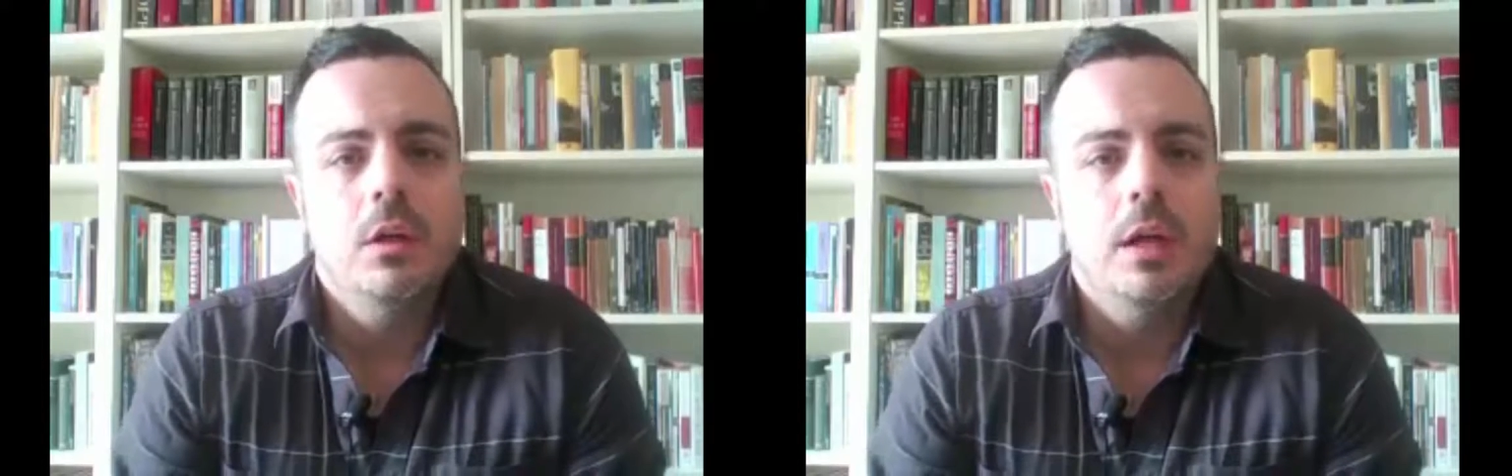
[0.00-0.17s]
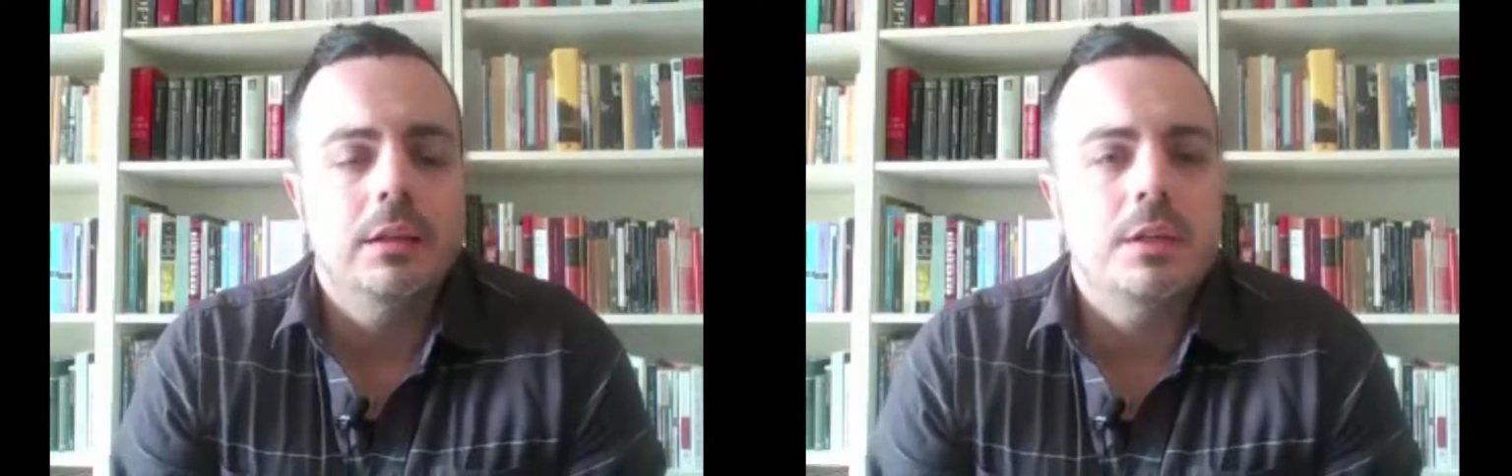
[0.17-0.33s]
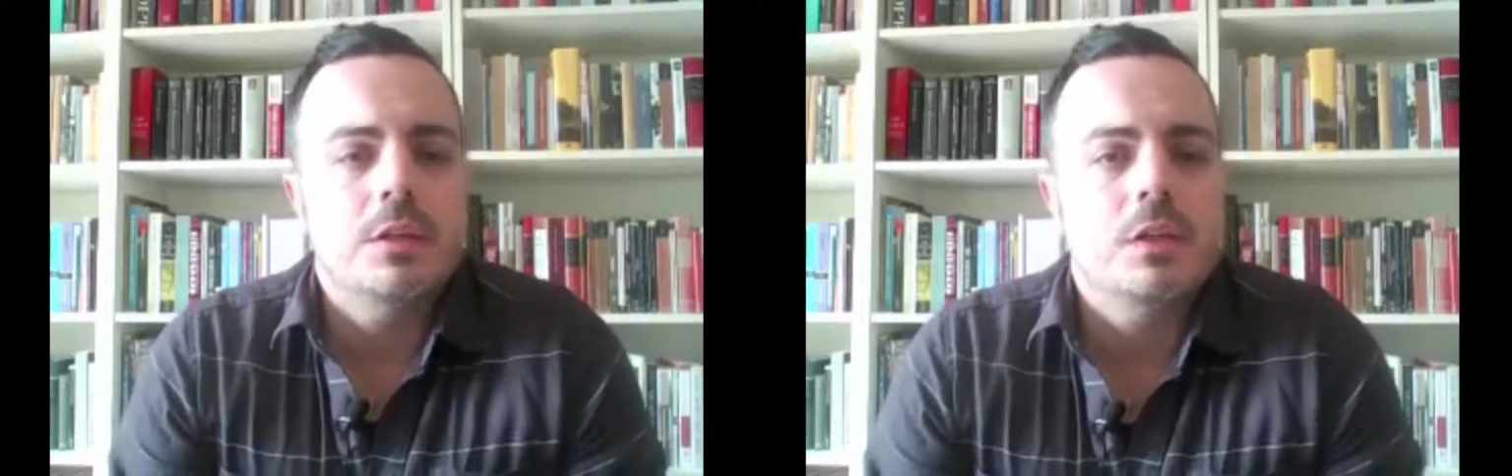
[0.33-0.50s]

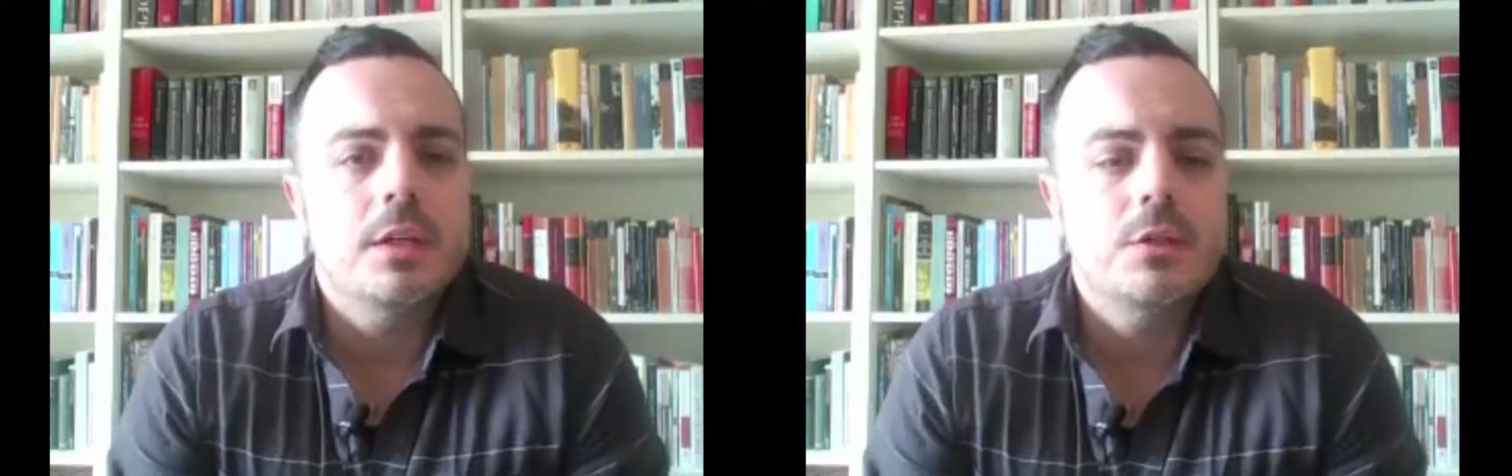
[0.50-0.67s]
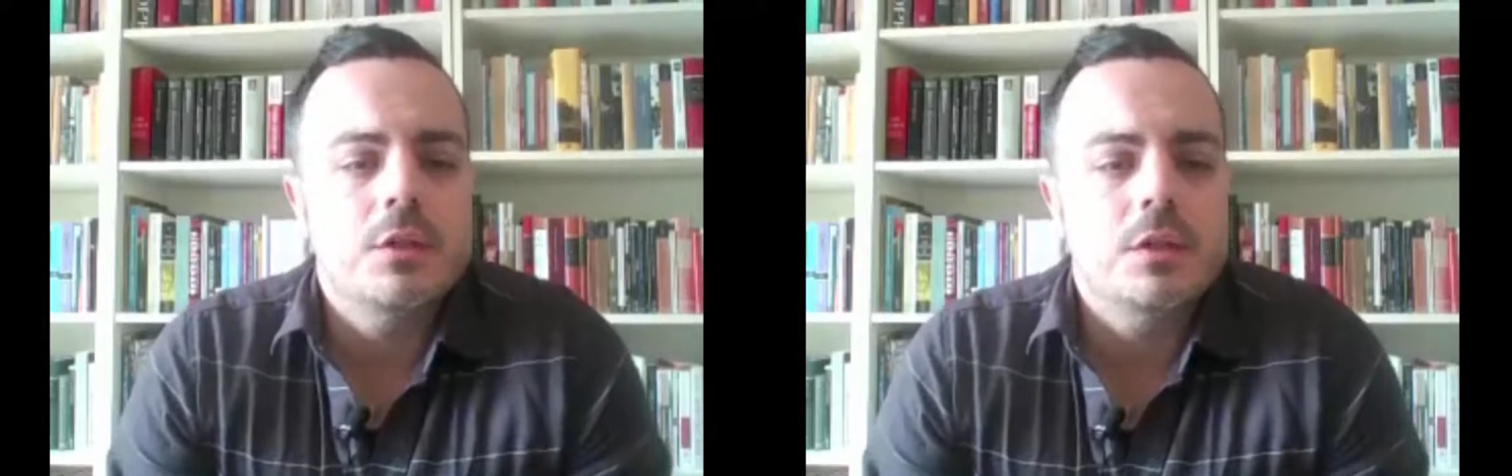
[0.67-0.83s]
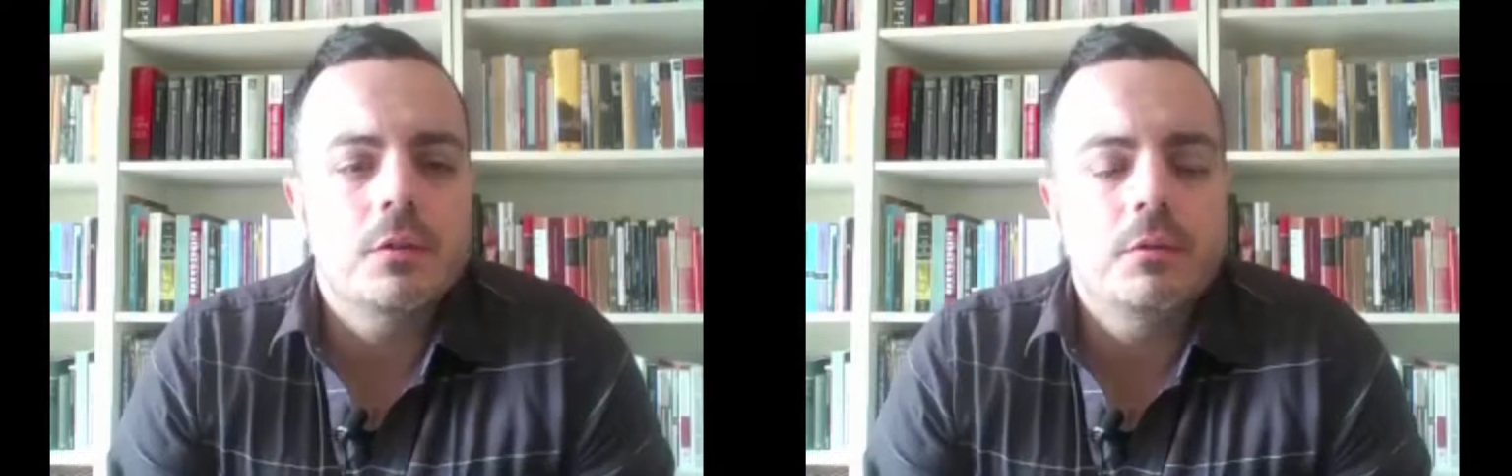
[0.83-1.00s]
And let's
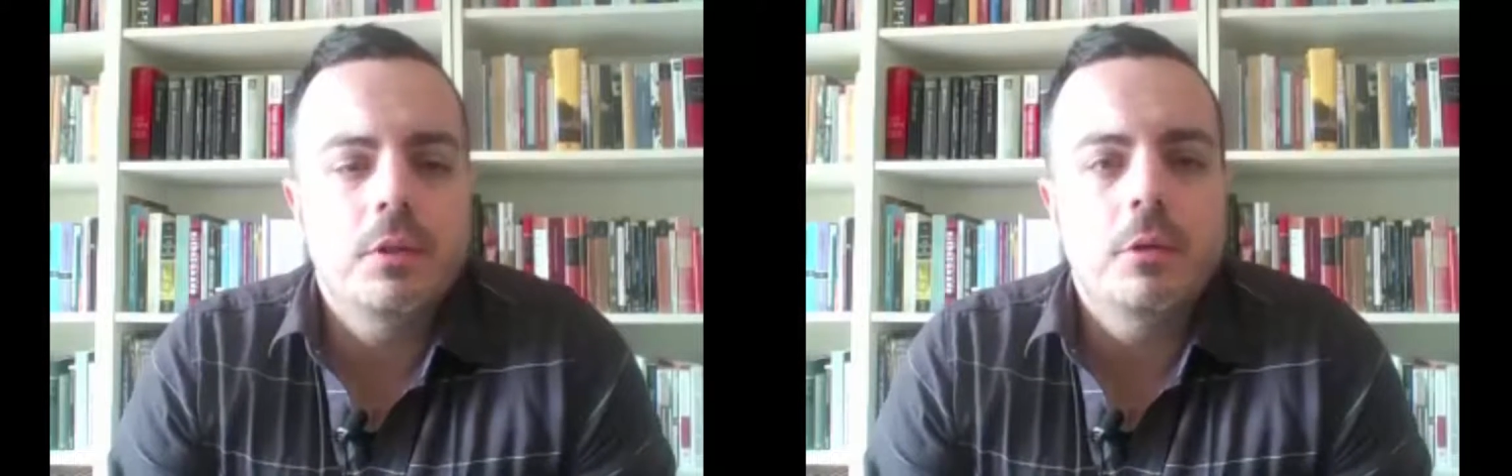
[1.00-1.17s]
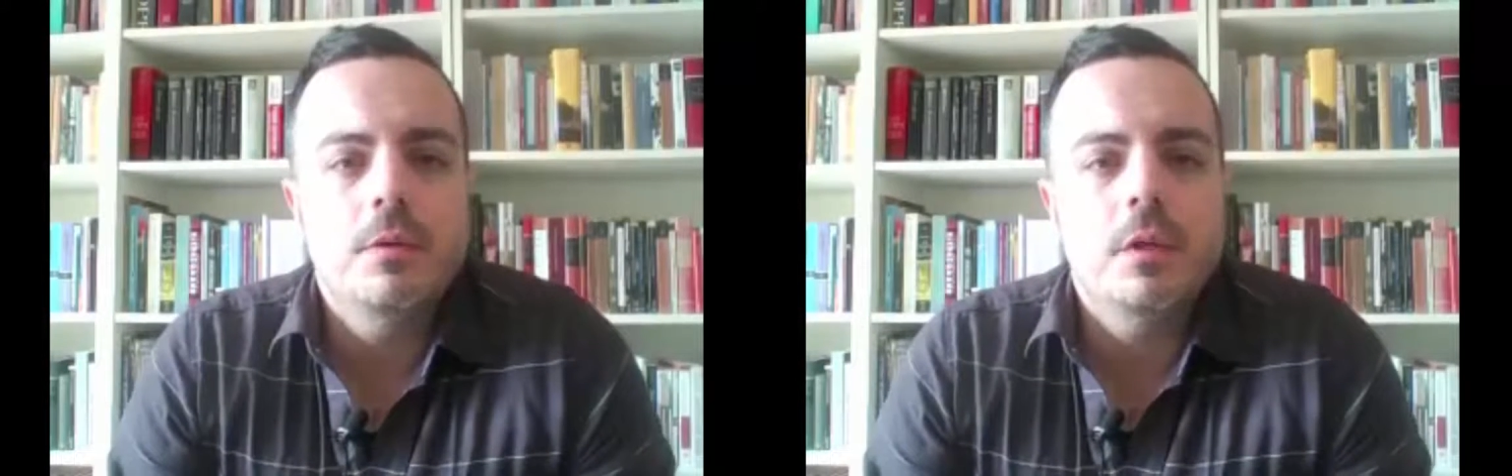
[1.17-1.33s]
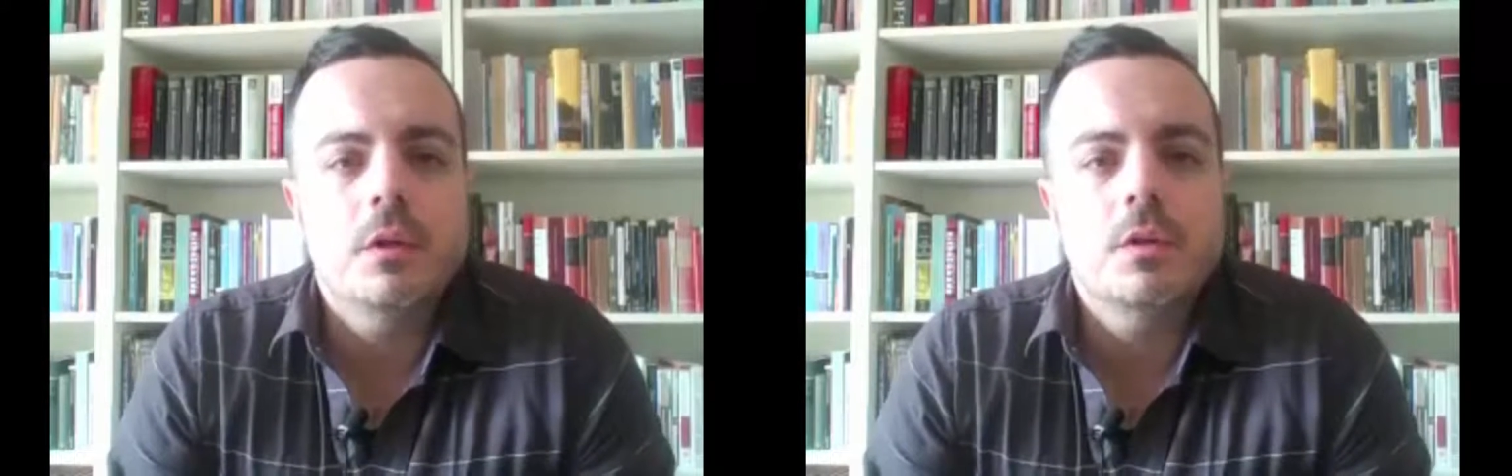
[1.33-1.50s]
cite just a
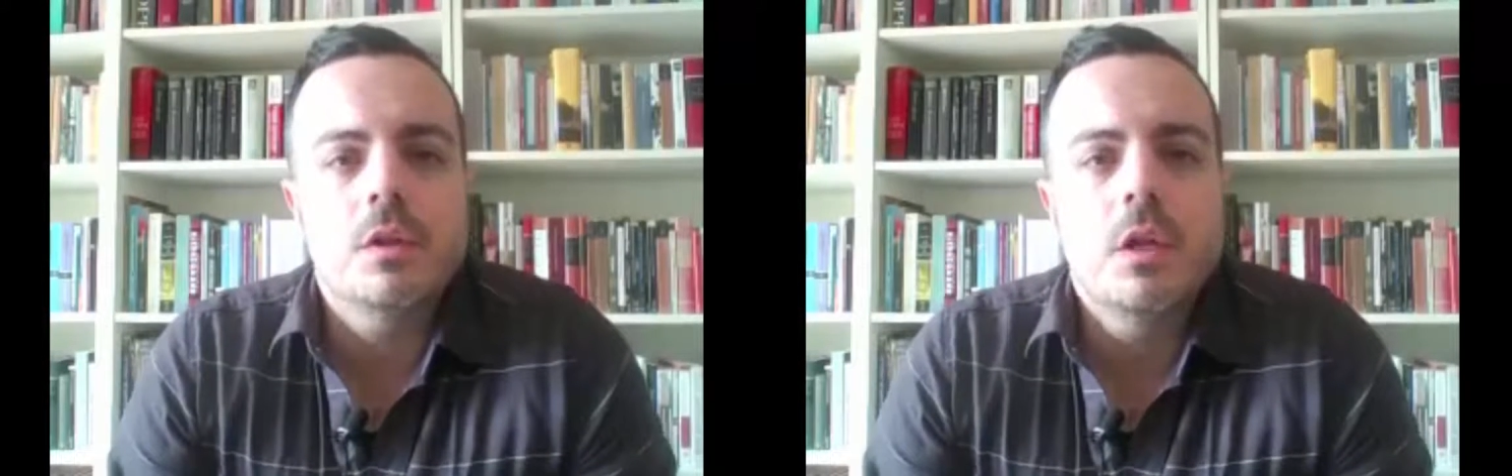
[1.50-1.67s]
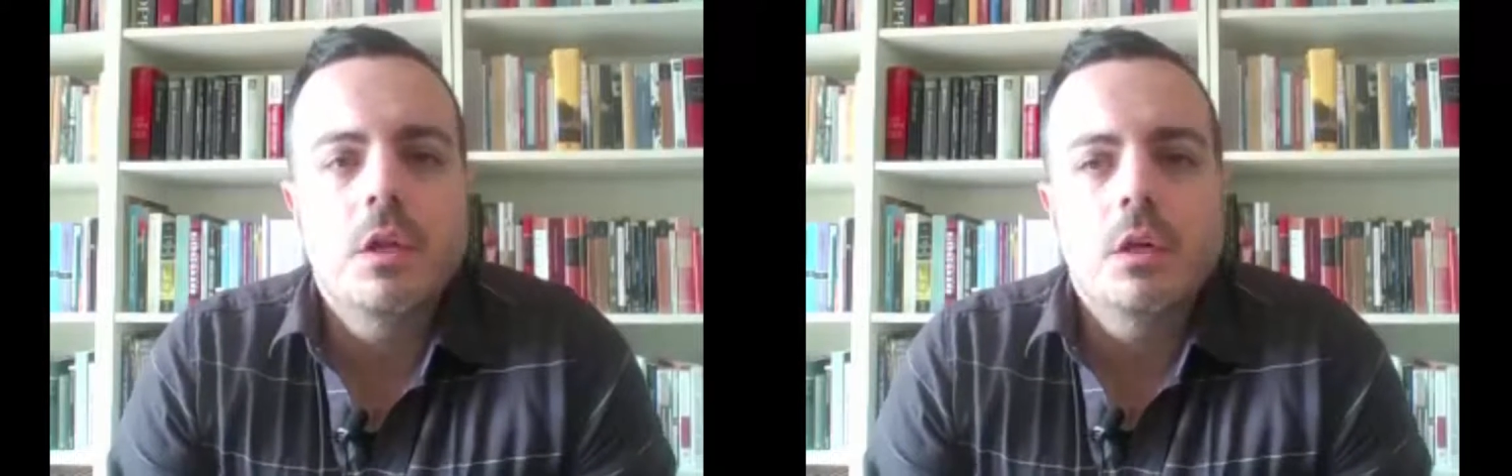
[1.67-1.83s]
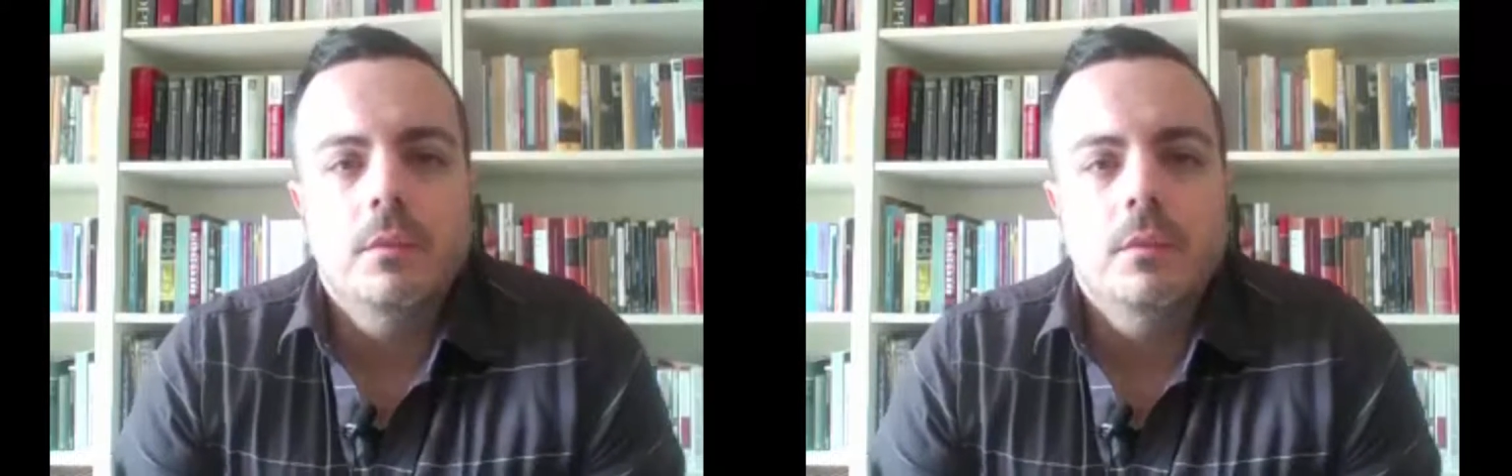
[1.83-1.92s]
few of those.